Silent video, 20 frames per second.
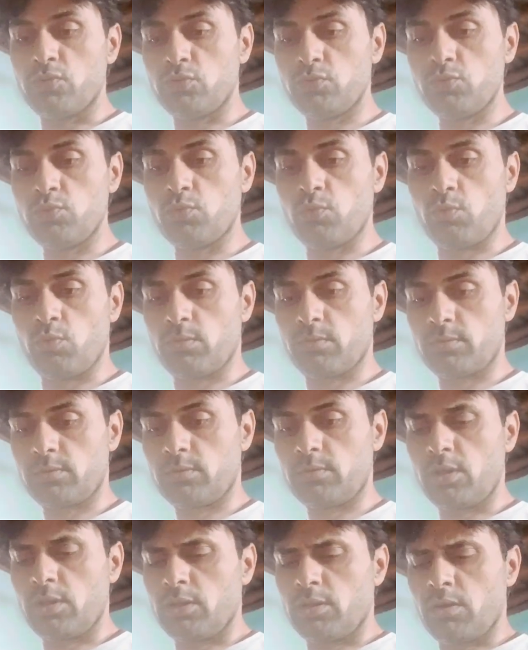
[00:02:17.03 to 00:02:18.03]
do,
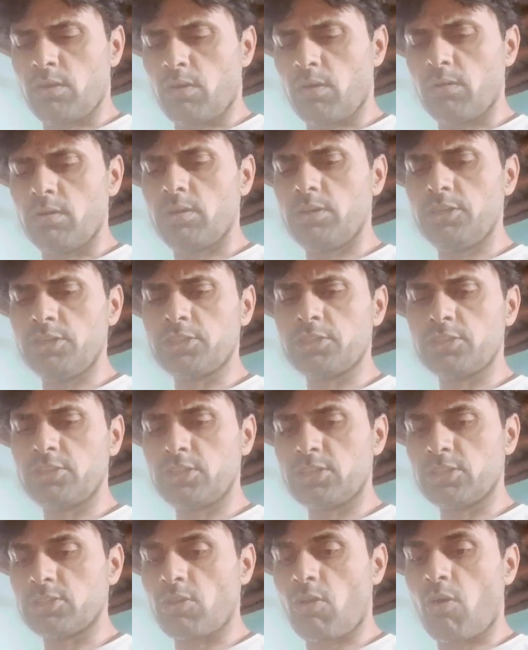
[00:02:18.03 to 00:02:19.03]
it's
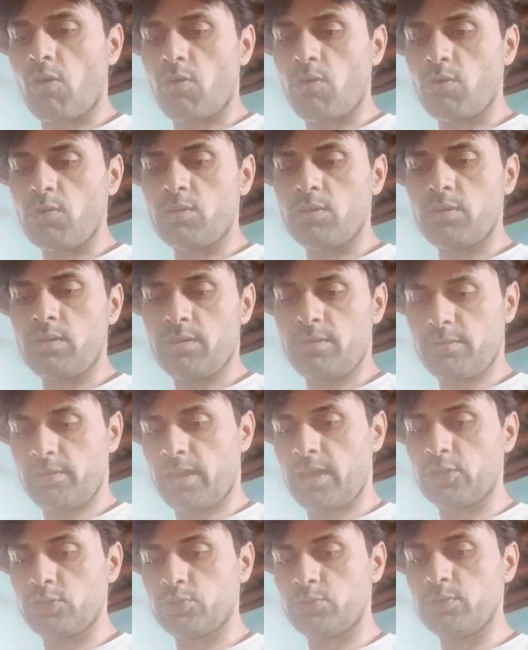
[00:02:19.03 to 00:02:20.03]
just all
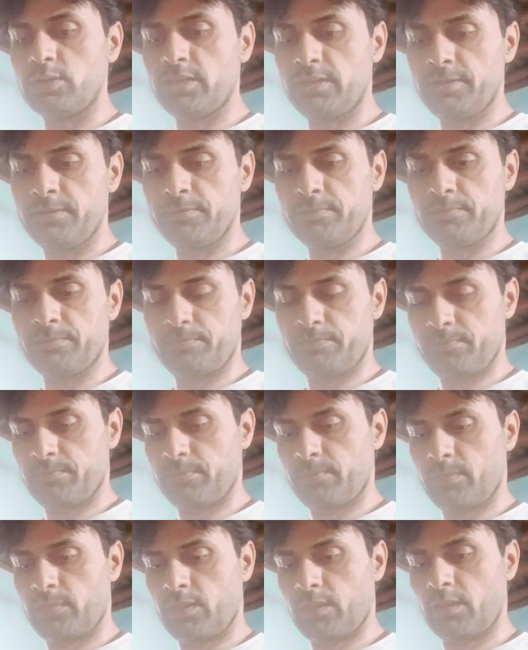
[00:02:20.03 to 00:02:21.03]
actually.
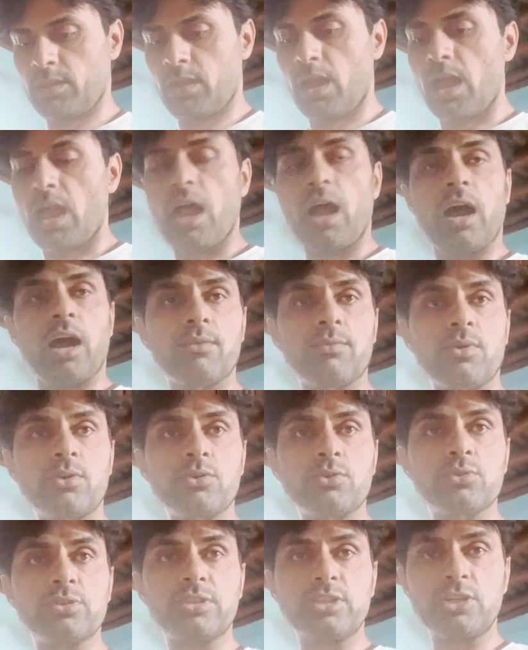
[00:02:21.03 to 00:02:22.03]
I
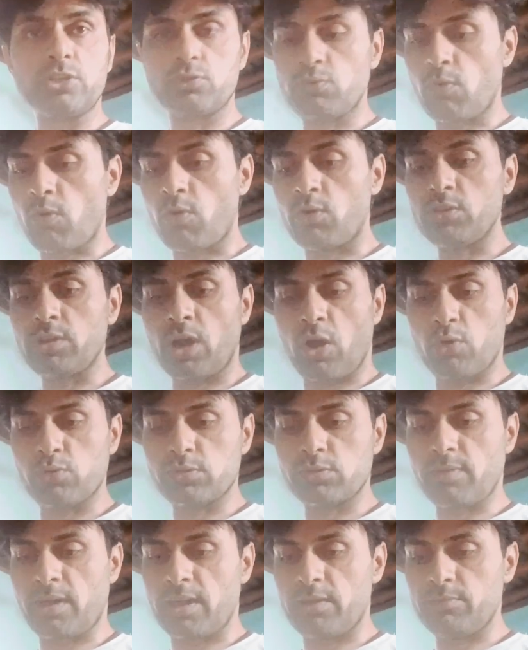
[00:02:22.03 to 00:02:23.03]
want to say to all the
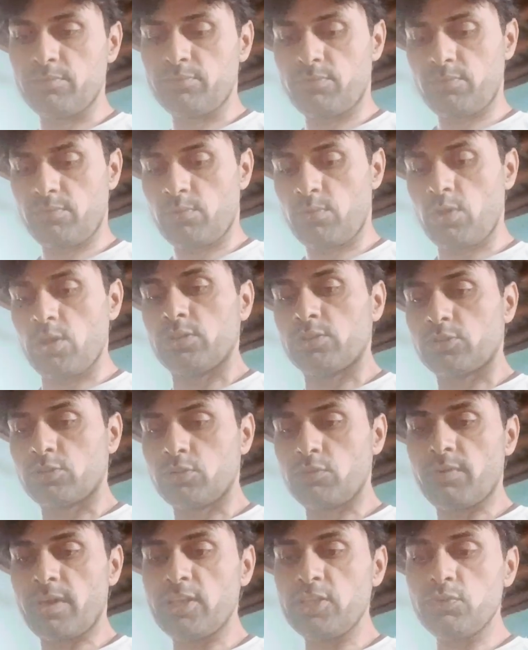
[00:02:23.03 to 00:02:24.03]
housewives.
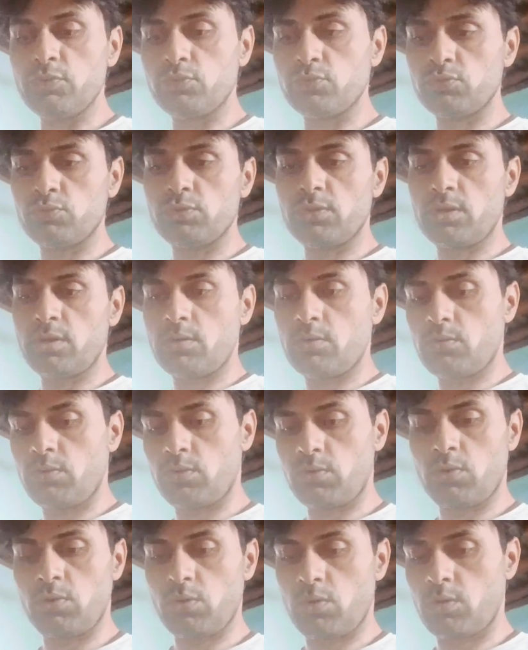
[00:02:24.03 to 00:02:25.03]
So when you do the
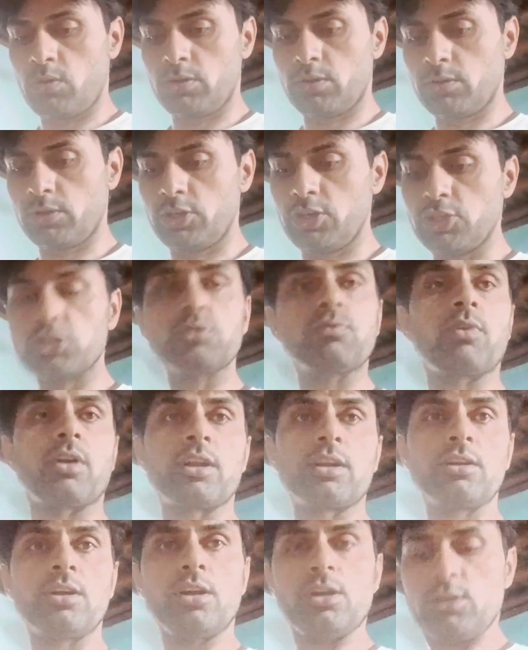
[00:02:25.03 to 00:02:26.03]
kitchen
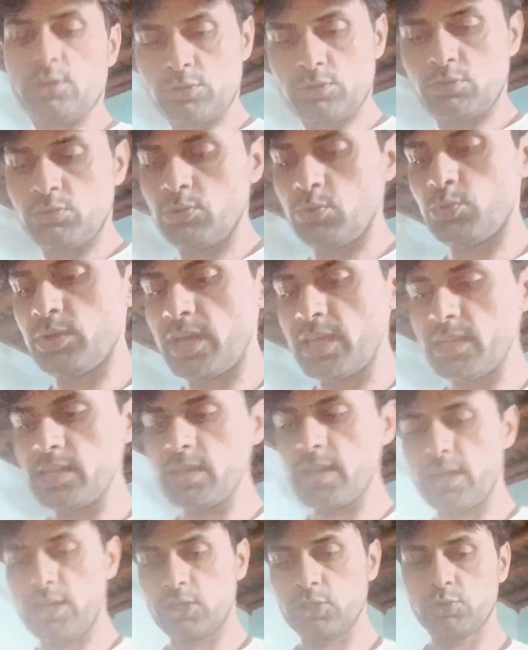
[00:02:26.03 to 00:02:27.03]
work, so you
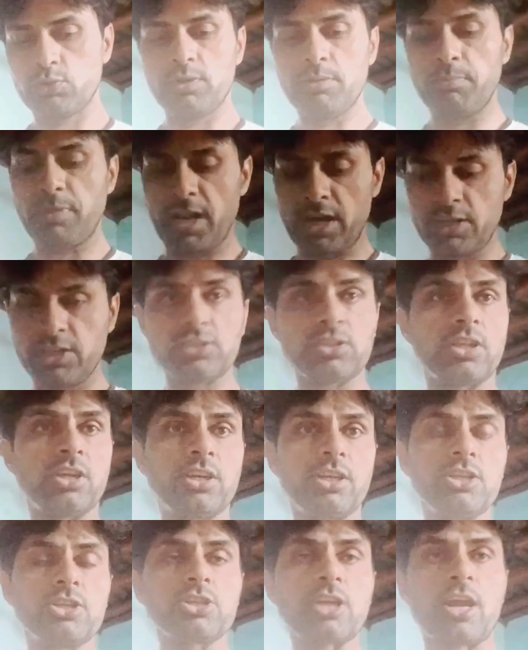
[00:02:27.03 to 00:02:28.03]
can actually practice
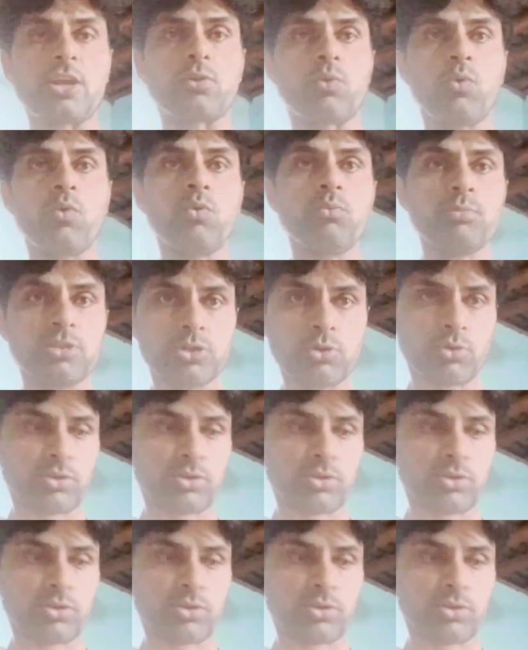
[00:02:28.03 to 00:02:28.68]
English at home with